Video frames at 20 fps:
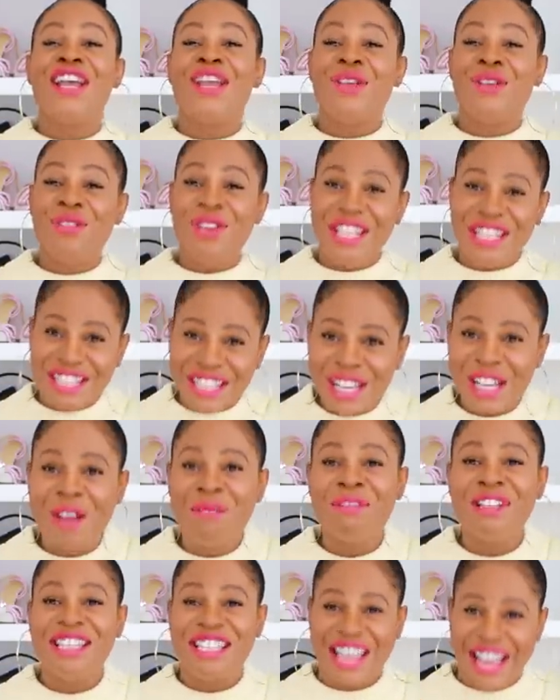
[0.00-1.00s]
You need to
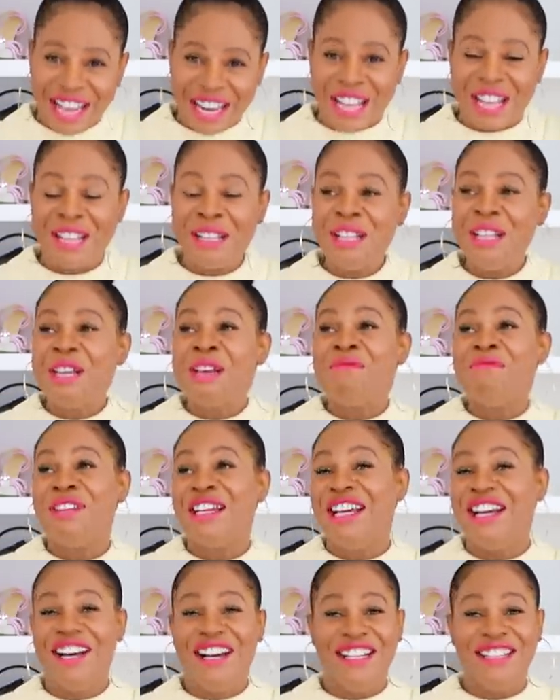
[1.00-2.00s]
come get it
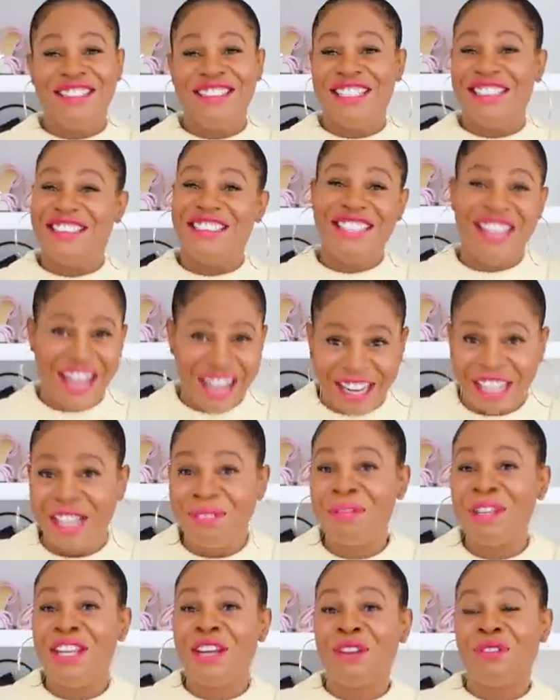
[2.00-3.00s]
because it's not
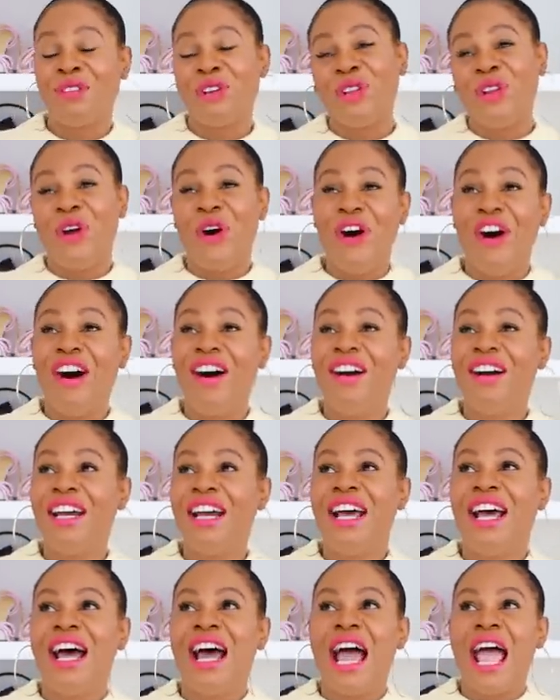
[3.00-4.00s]
gonna be here for
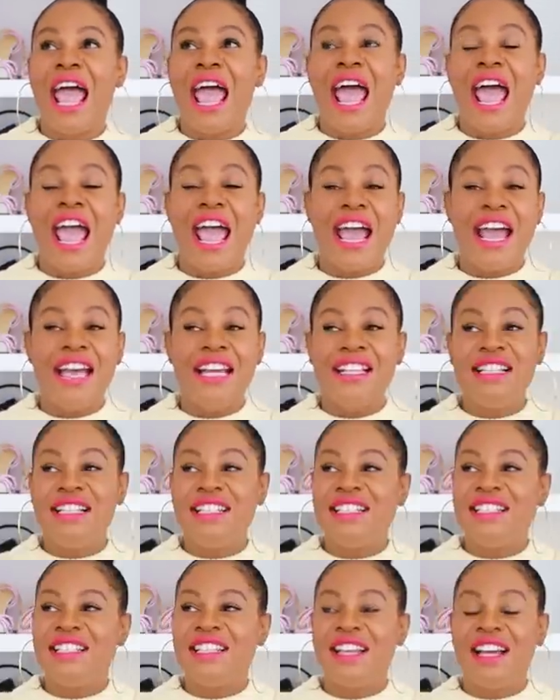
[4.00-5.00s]
long.
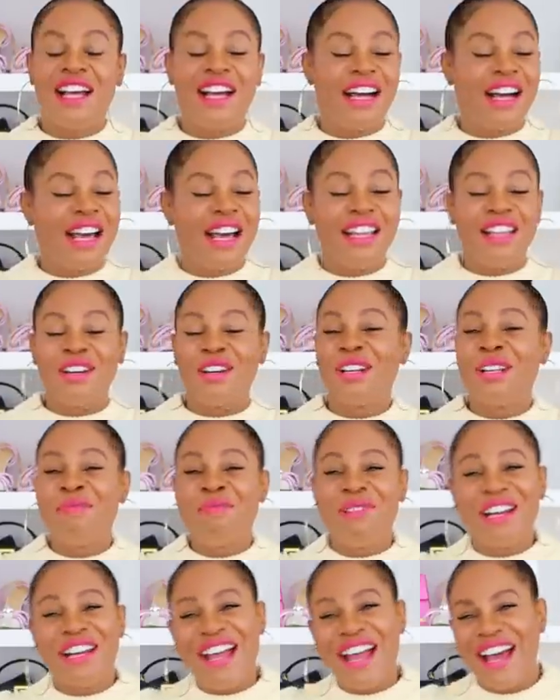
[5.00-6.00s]
And I
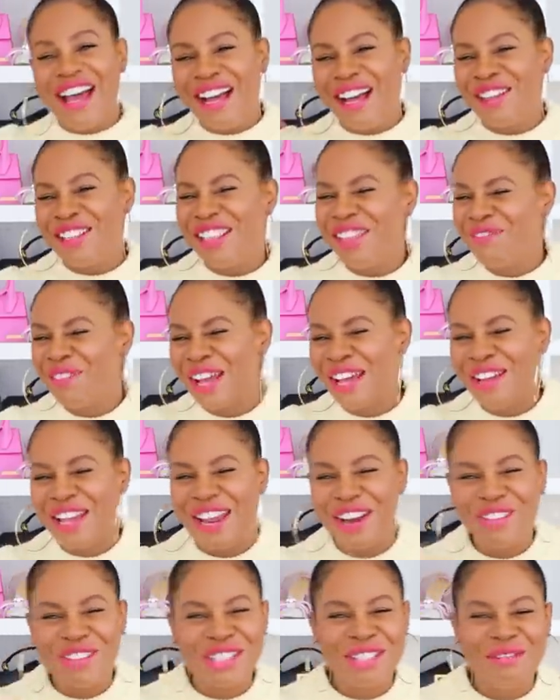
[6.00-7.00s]
literally put a hat, I think my
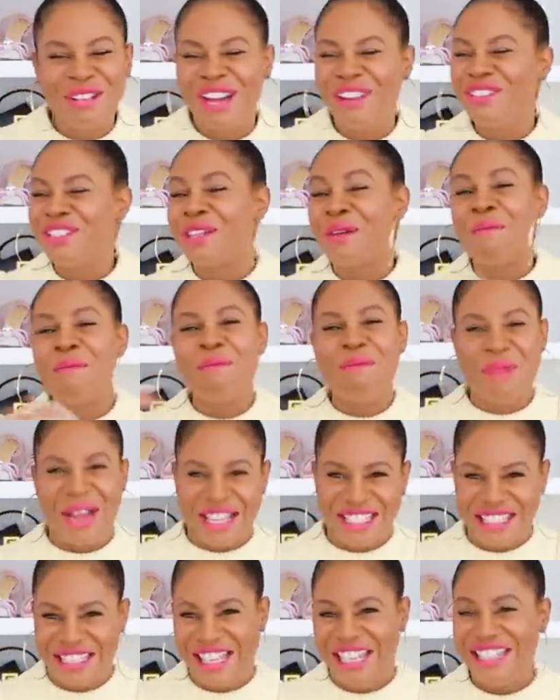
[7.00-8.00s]
hair was, a, I was a
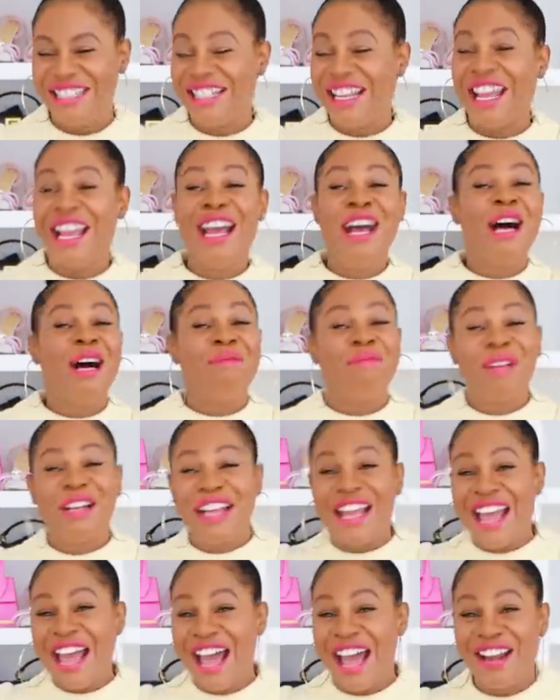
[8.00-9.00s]
mess that day. Put
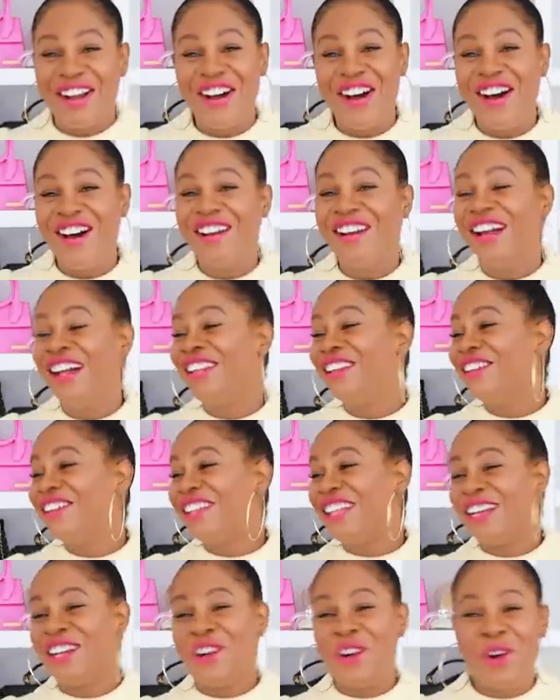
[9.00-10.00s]
a hat on, I
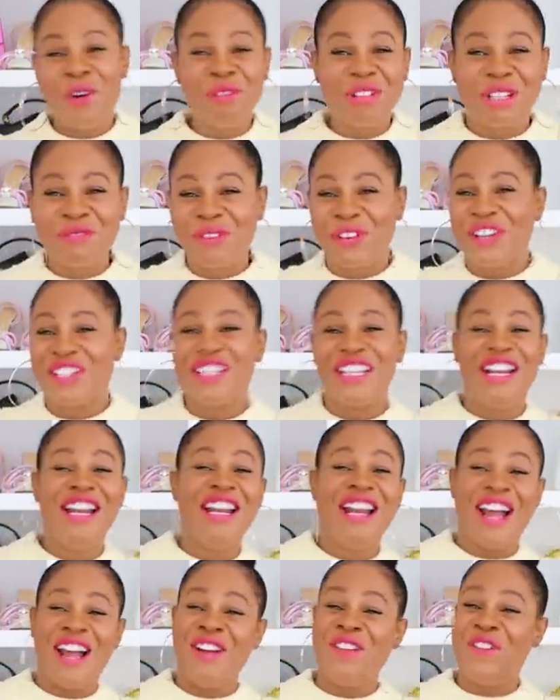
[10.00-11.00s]
looked like a homeless person
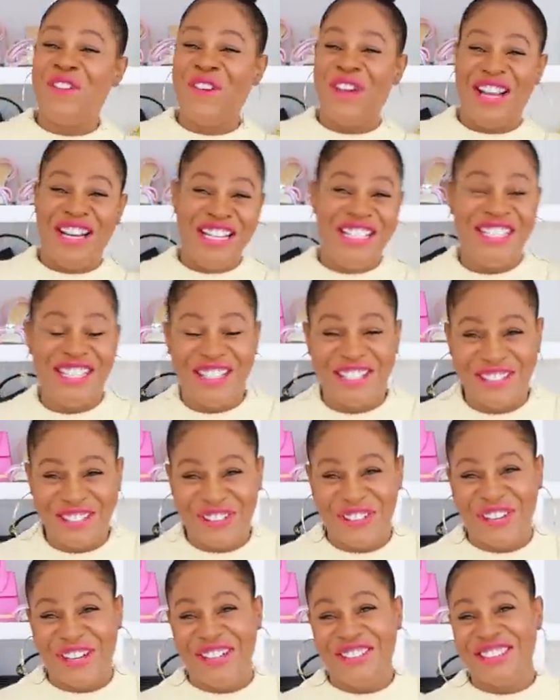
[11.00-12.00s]
and I went into the
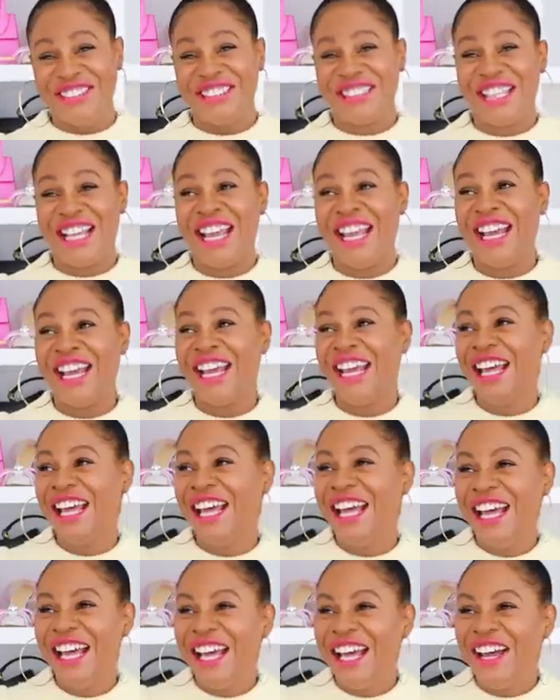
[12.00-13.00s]
store and I was just like,
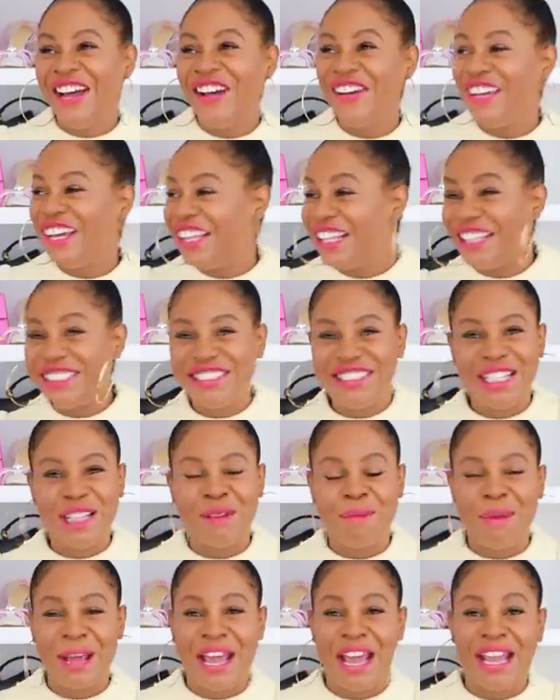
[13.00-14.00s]
okay, let's see
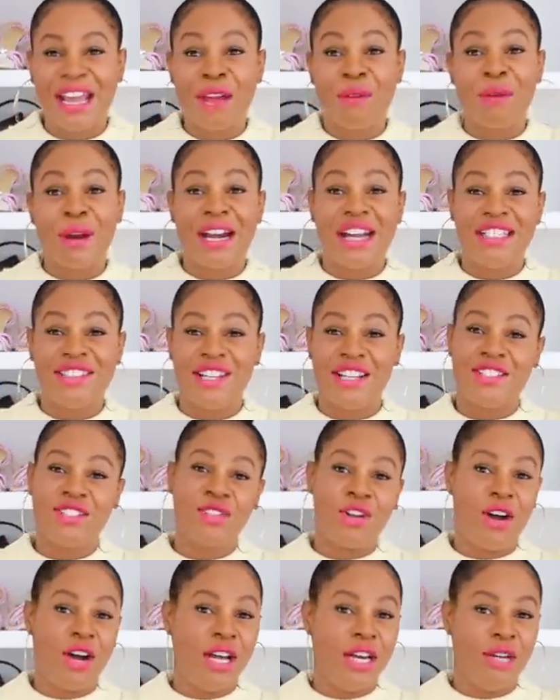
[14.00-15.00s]
the bag. And right as I
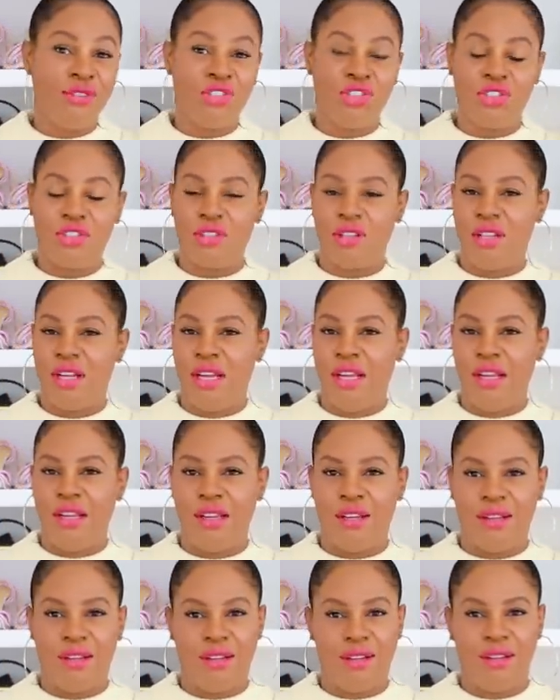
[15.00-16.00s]
saw it, I was just
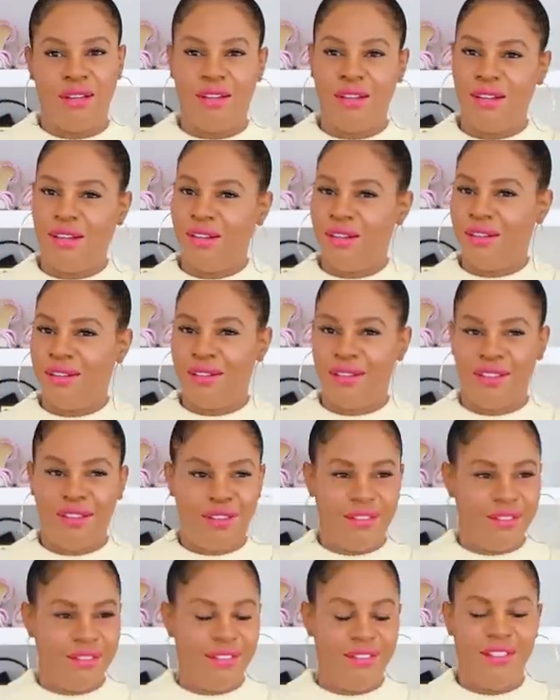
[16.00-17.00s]
like,
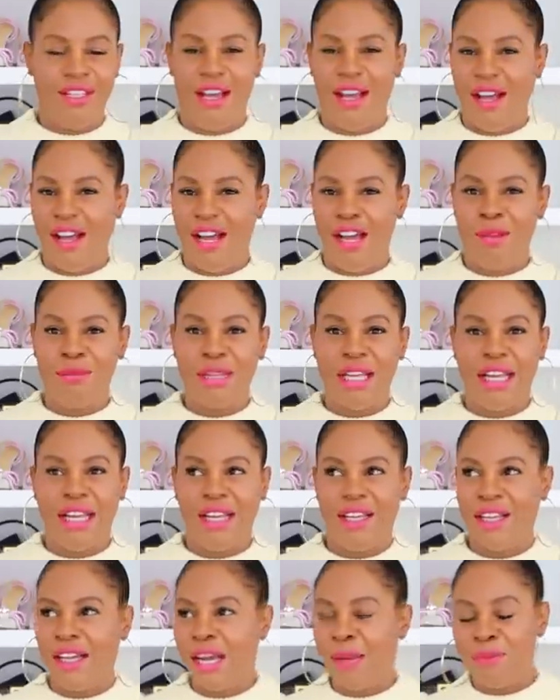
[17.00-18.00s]
yeah, I'm
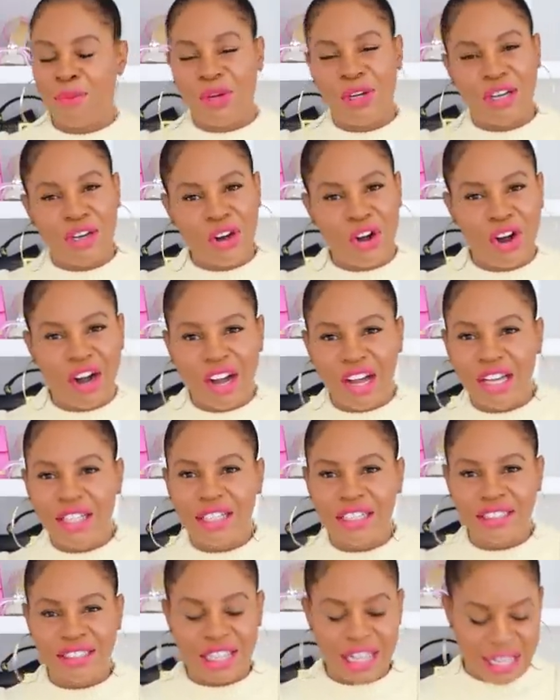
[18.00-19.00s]
like, I put it on
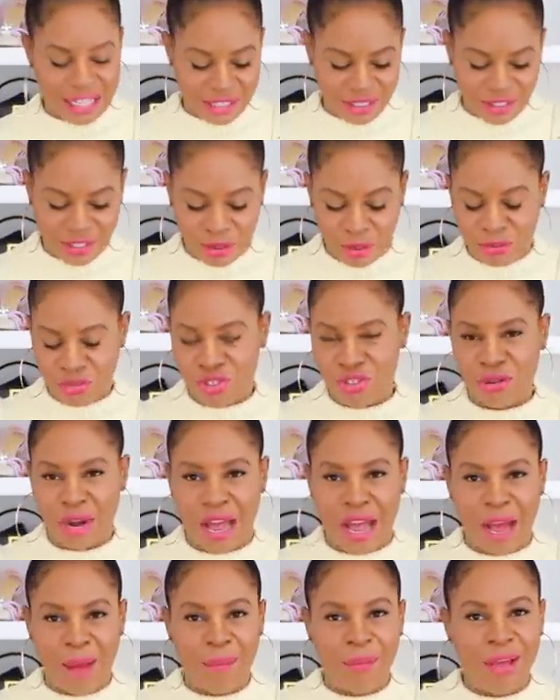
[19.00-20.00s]
because it has its own
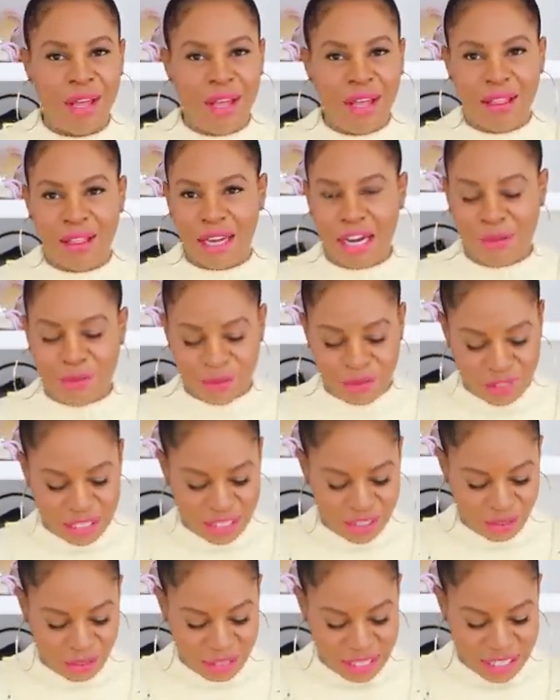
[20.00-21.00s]
strap that I'm
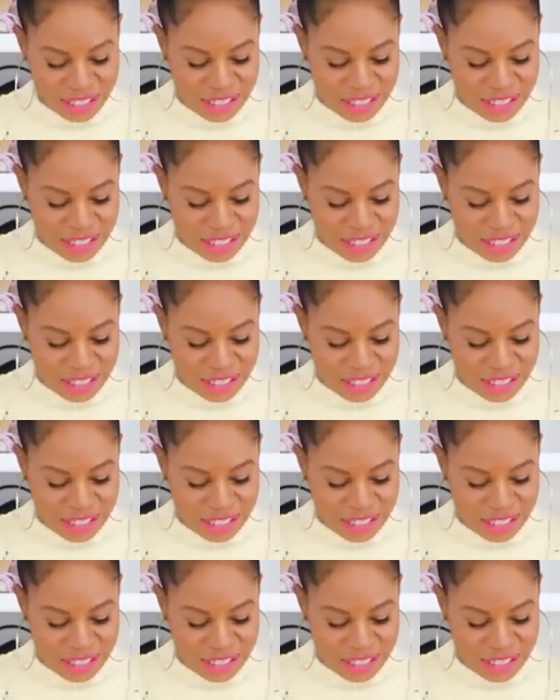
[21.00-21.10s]
obsessed with.